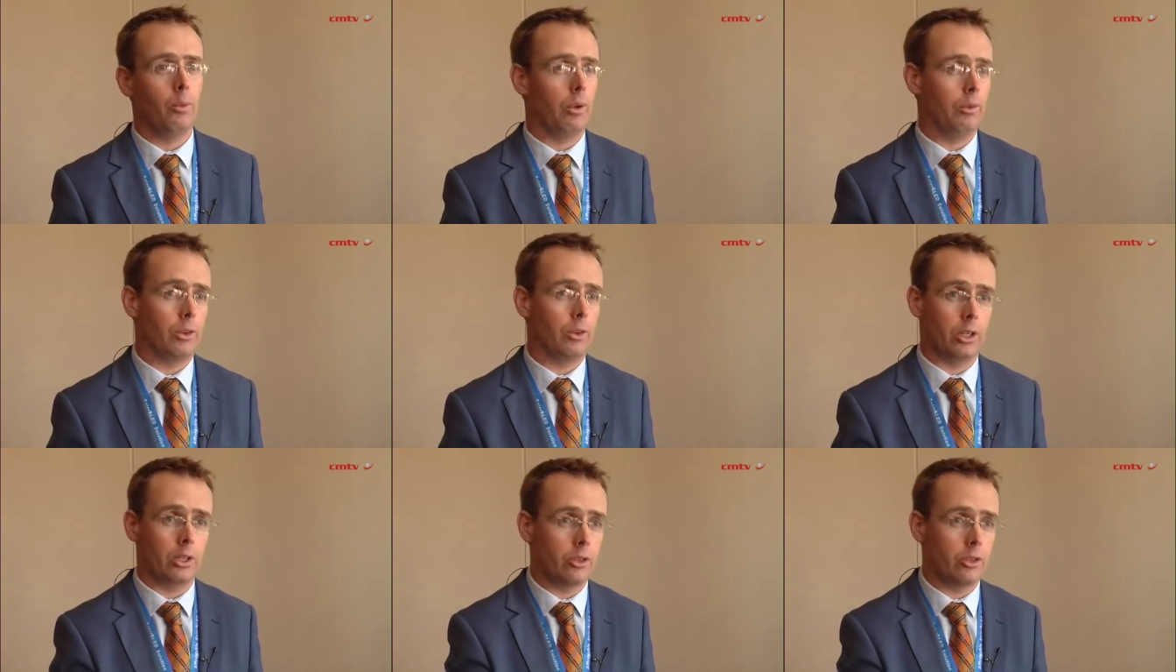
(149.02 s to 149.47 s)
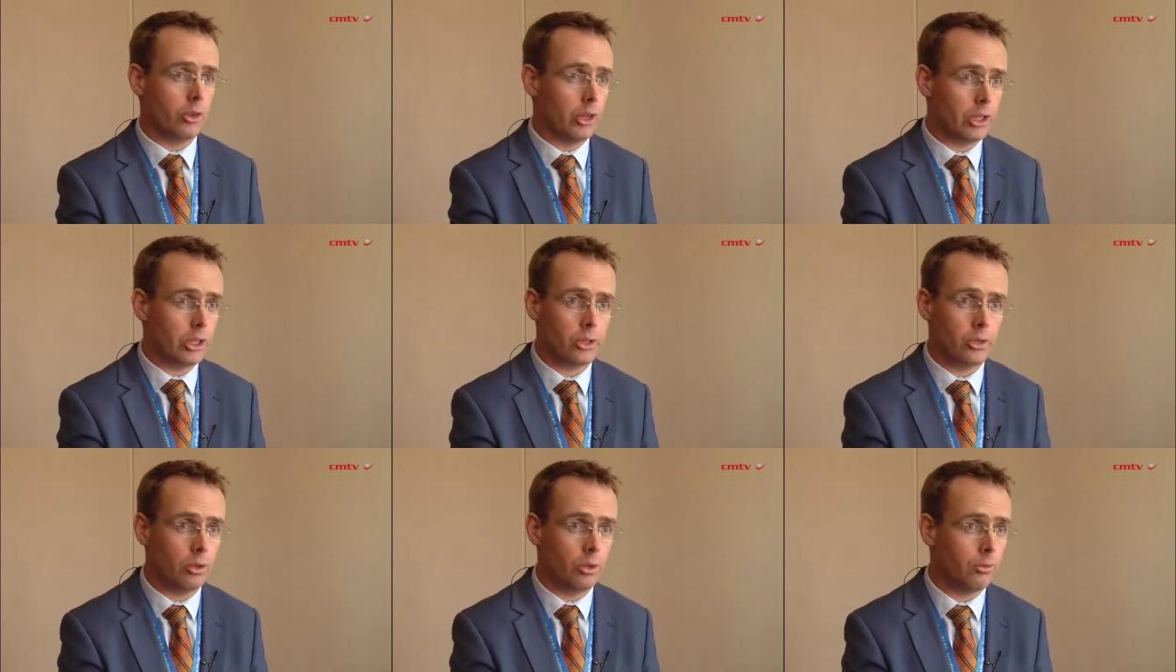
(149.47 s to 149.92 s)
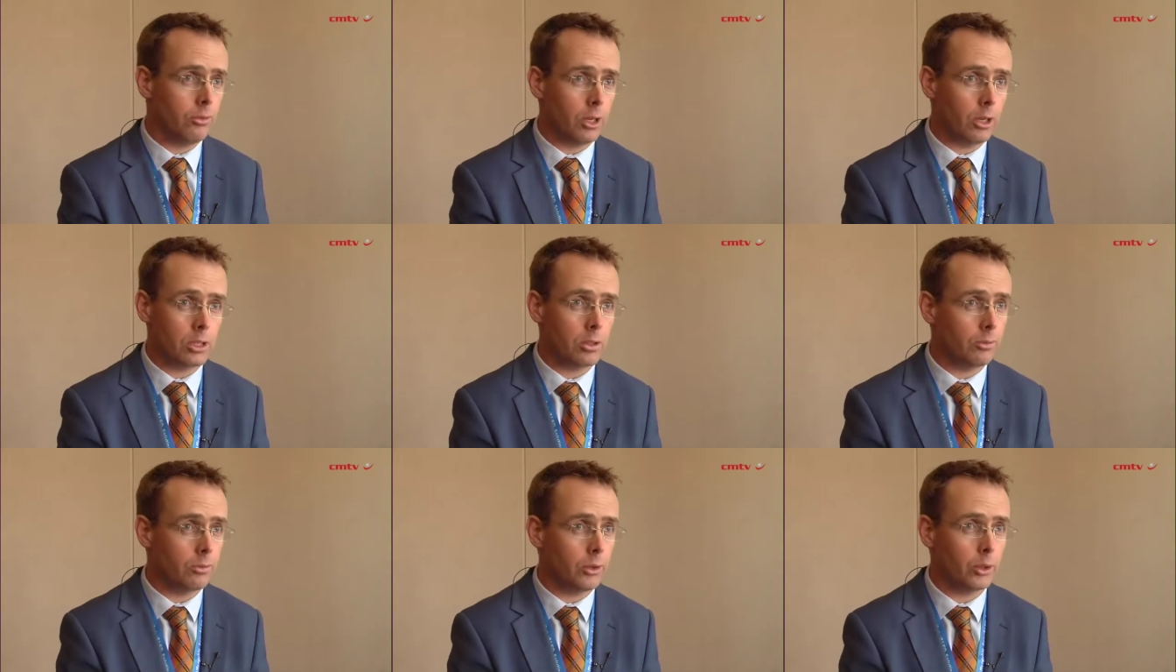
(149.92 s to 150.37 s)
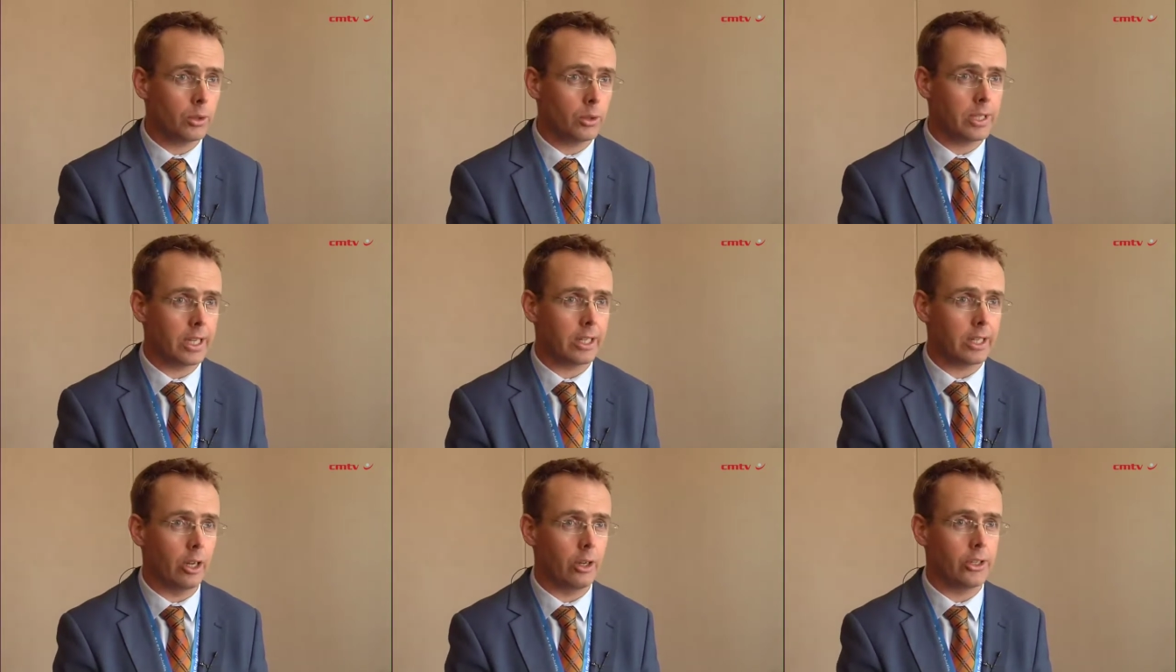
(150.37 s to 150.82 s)
We've got traditional fossil fuel
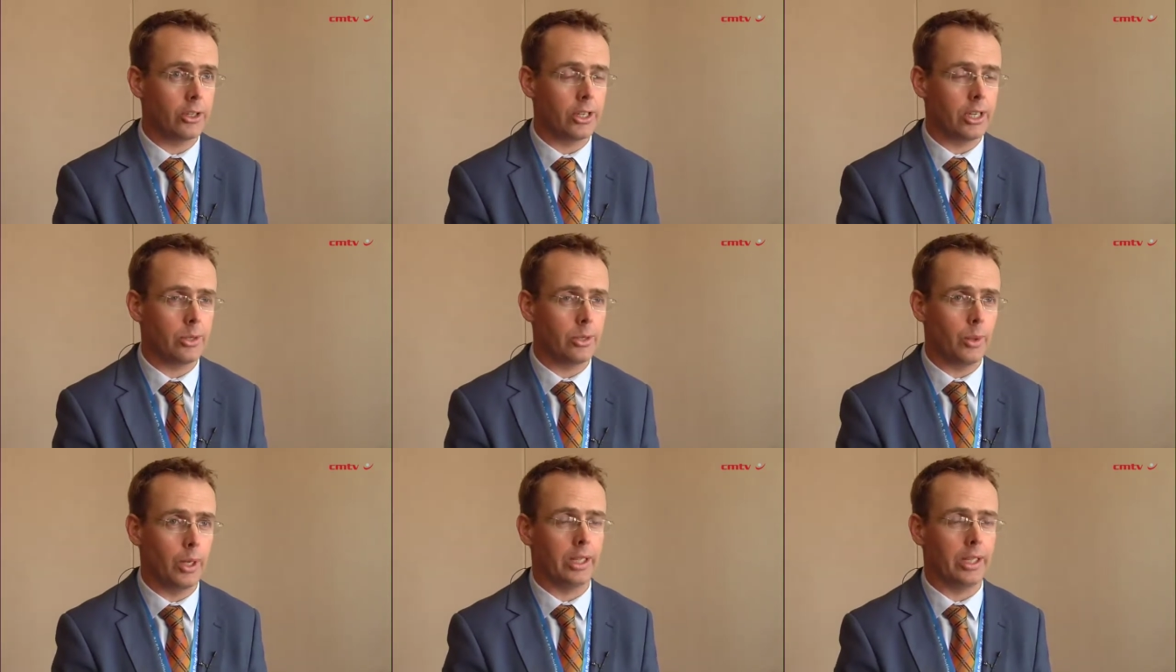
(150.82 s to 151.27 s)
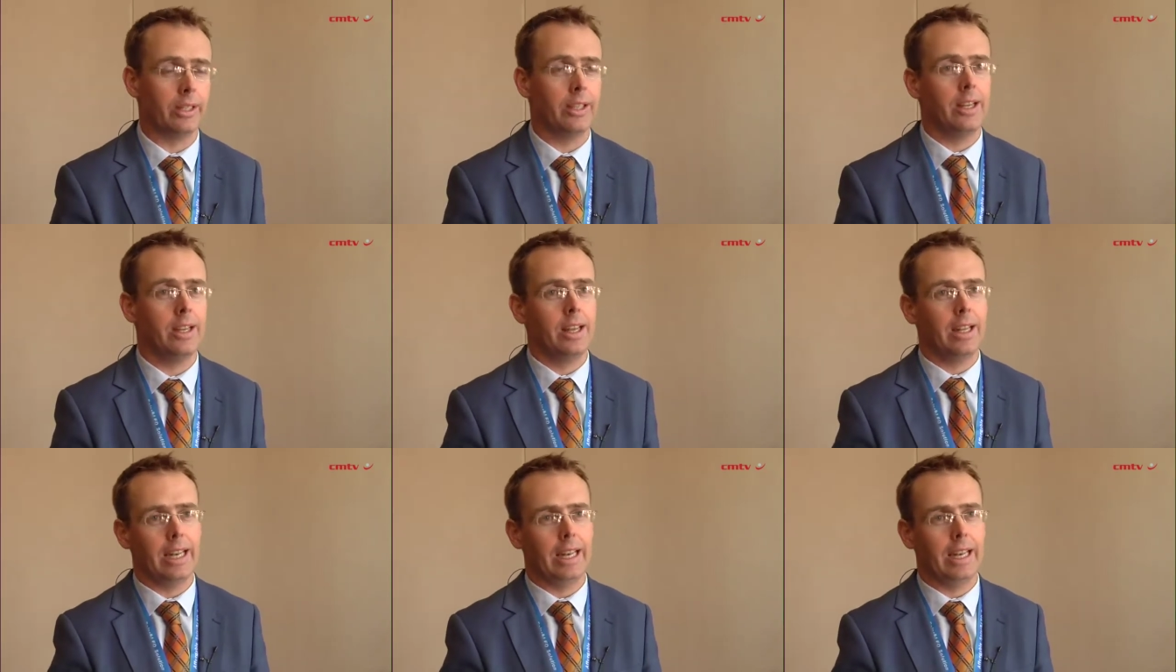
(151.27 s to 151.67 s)
technology as well.